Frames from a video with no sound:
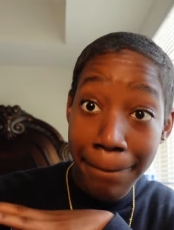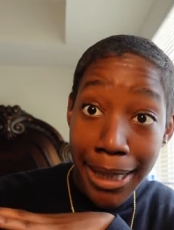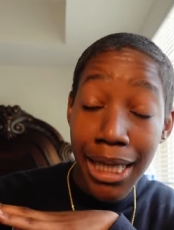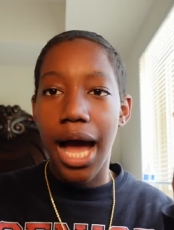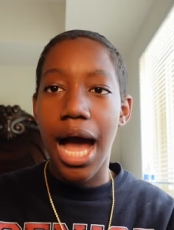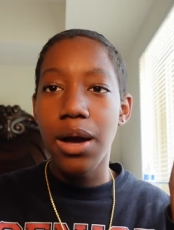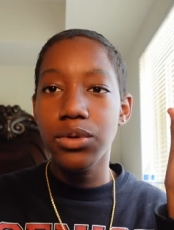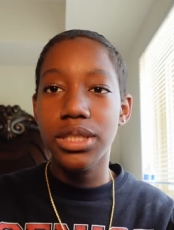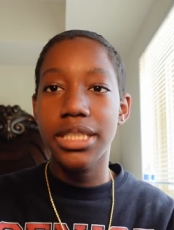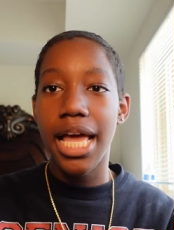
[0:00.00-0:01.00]
me. I will
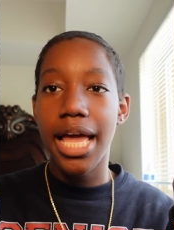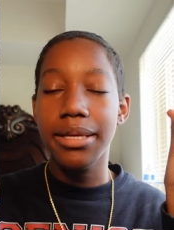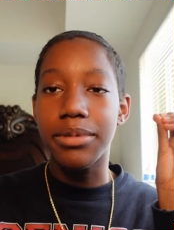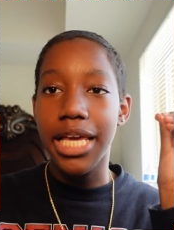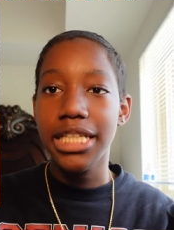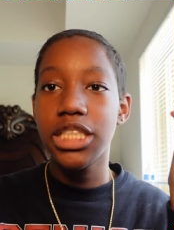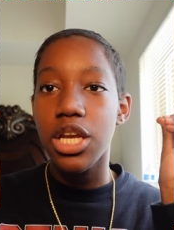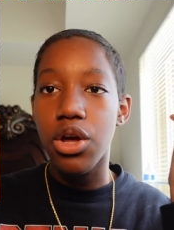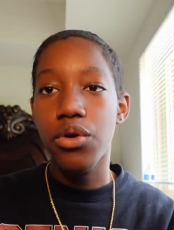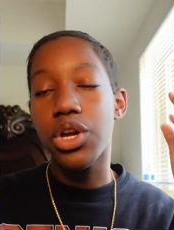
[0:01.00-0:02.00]
say get to
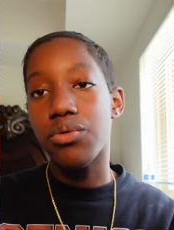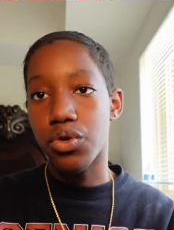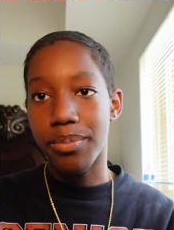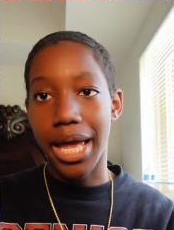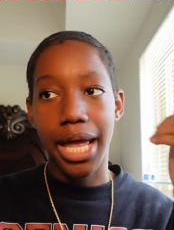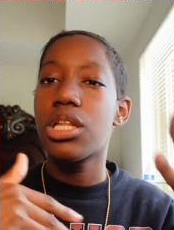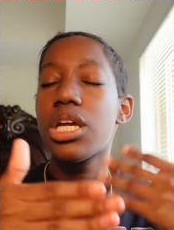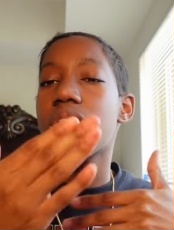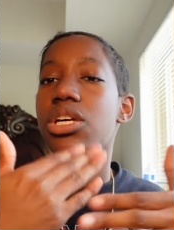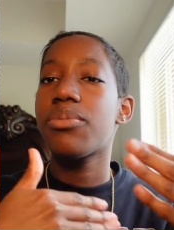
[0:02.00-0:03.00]
know your roommate.
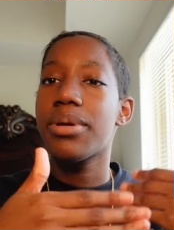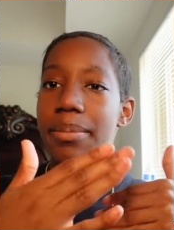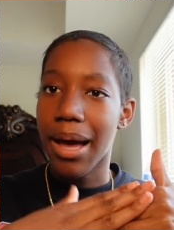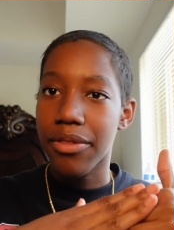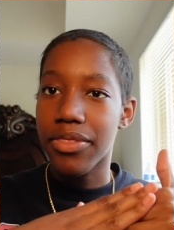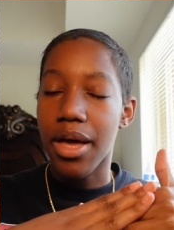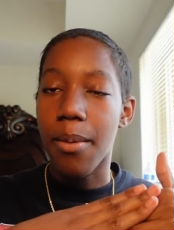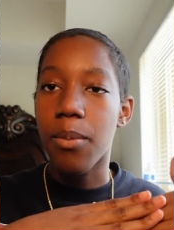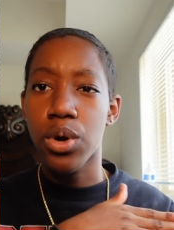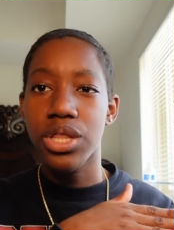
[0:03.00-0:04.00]
Learn a little bit about
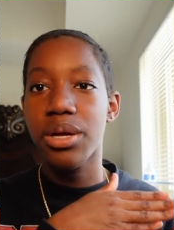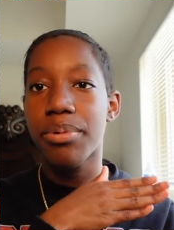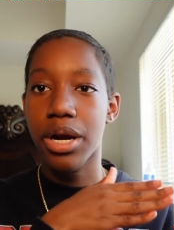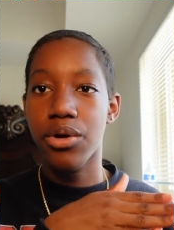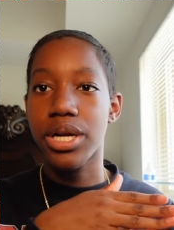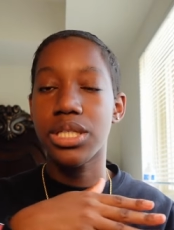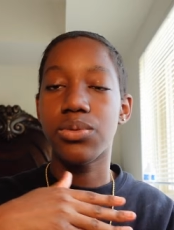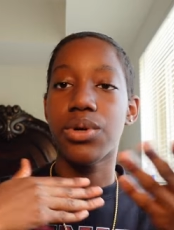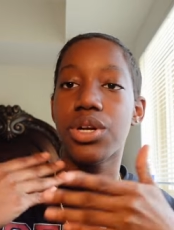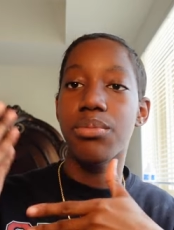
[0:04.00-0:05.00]
them. What are their priorities?
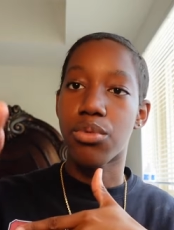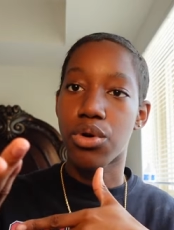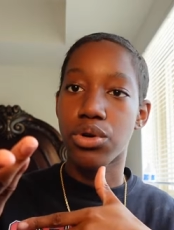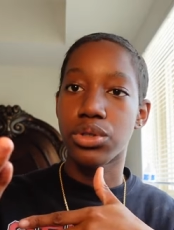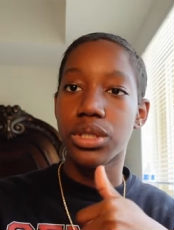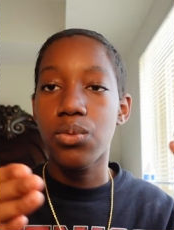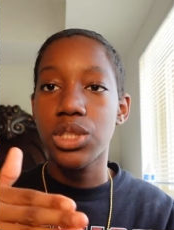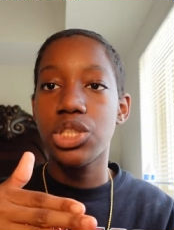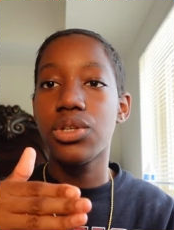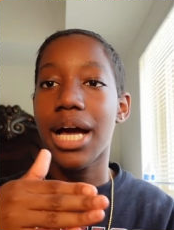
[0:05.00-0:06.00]
What are your morals? What
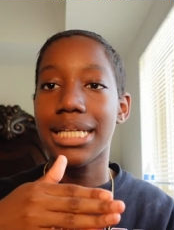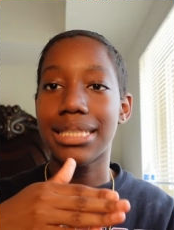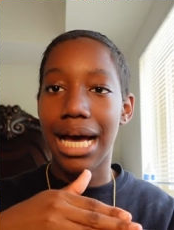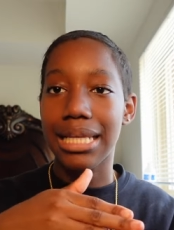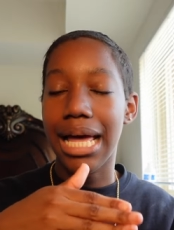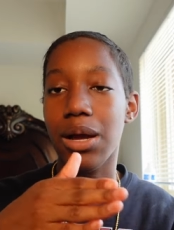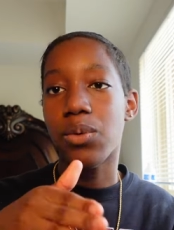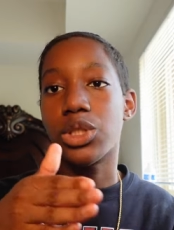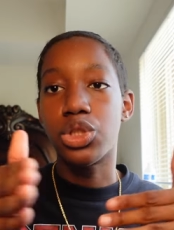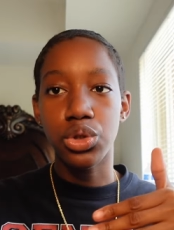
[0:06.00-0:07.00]
do you guys not like?
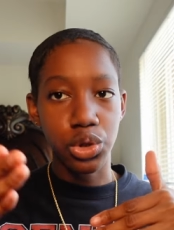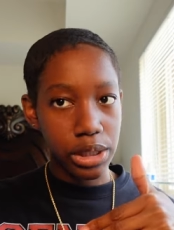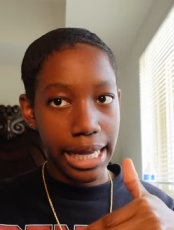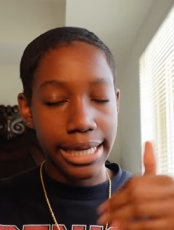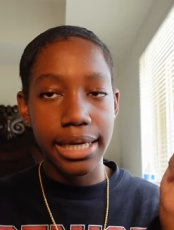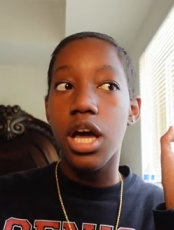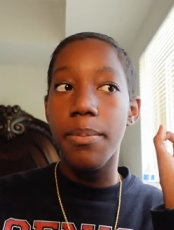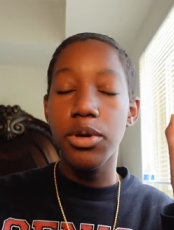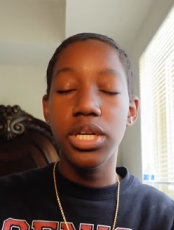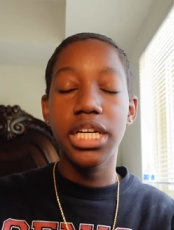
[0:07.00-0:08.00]
What do you like?
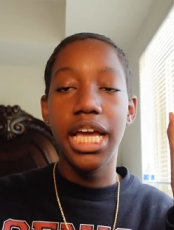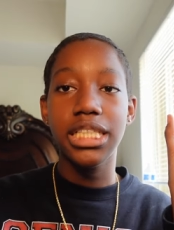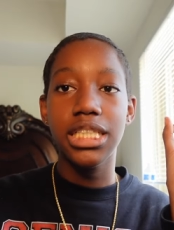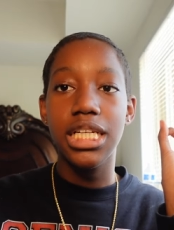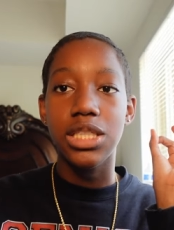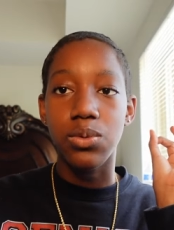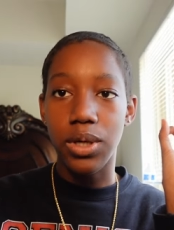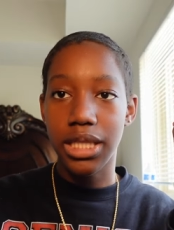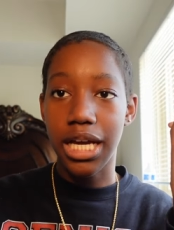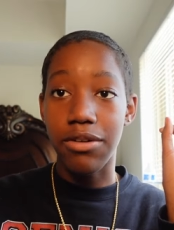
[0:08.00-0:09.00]
Communication is
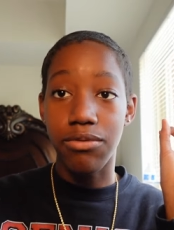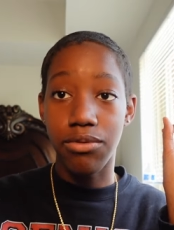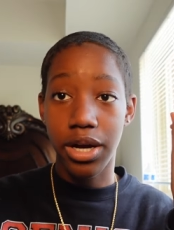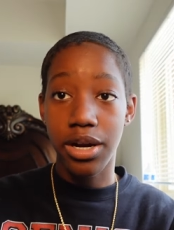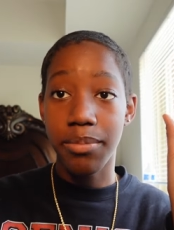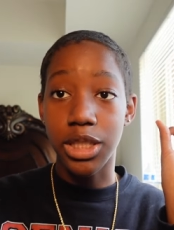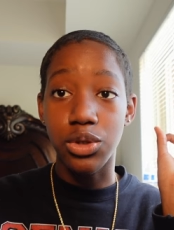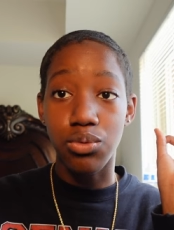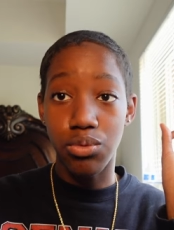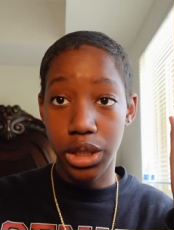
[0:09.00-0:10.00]
one thing i very much
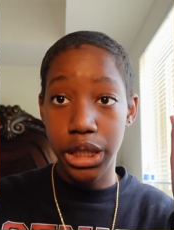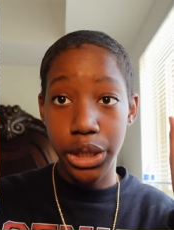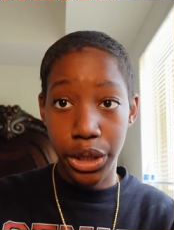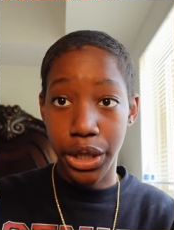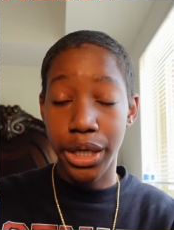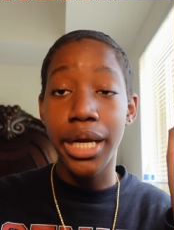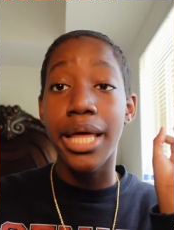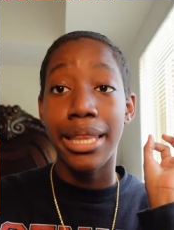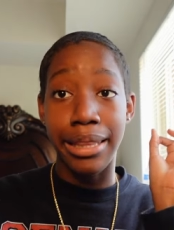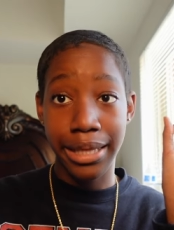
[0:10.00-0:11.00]
really learned
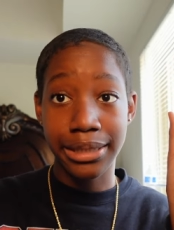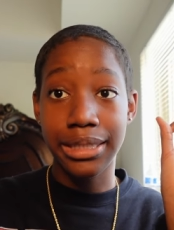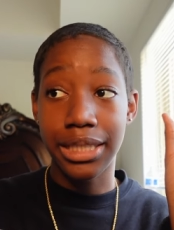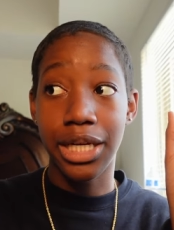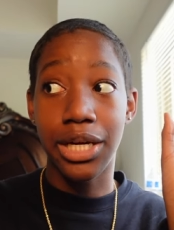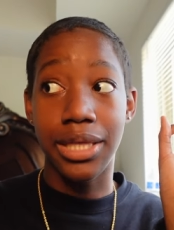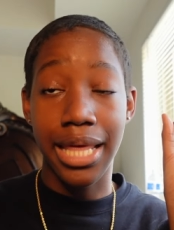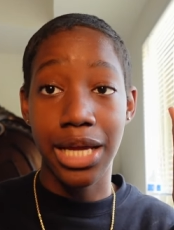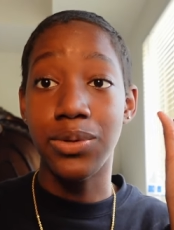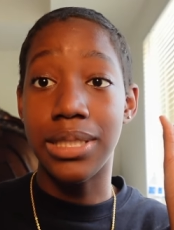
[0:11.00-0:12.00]
this year
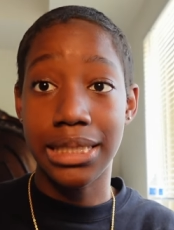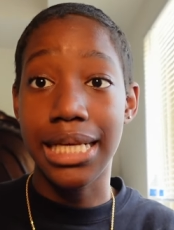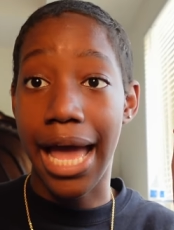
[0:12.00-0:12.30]
that you need to